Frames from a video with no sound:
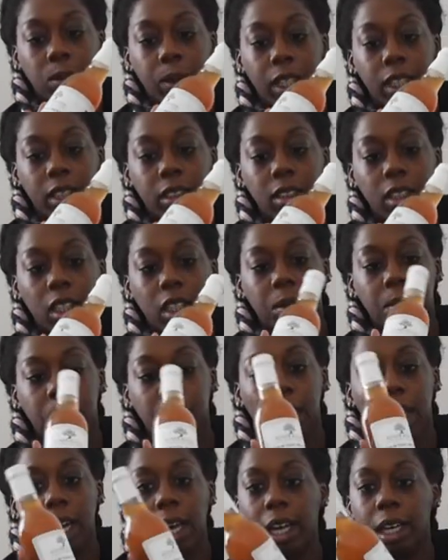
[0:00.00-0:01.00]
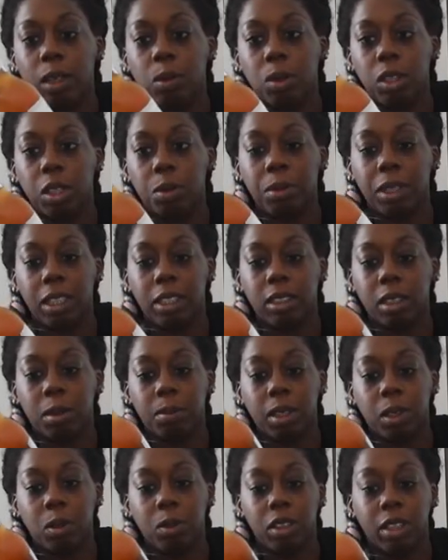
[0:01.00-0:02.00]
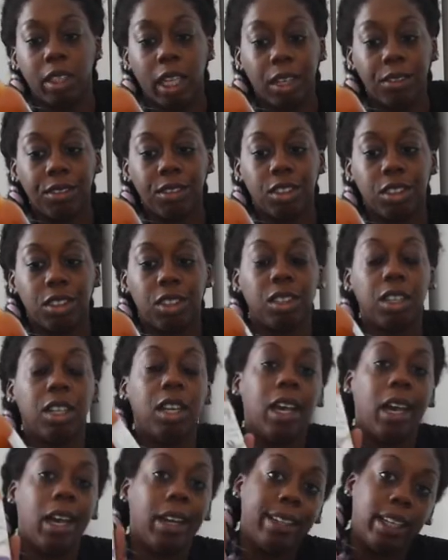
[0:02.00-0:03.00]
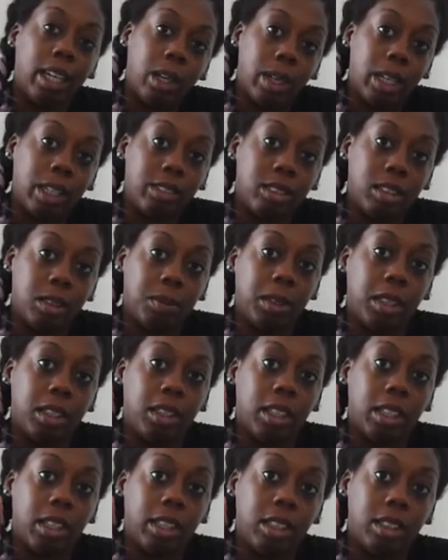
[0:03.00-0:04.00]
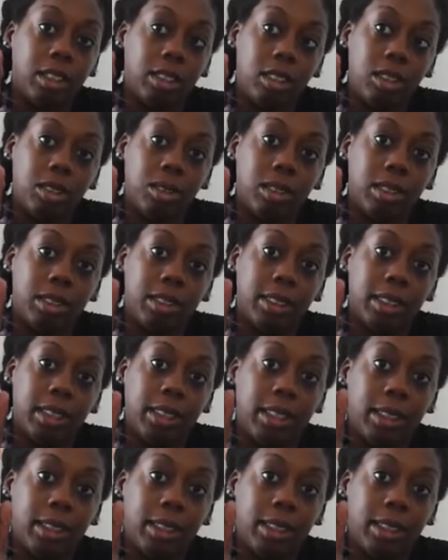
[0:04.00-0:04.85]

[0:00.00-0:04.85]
anytime I want to make something with lavender, I now have something that I can use.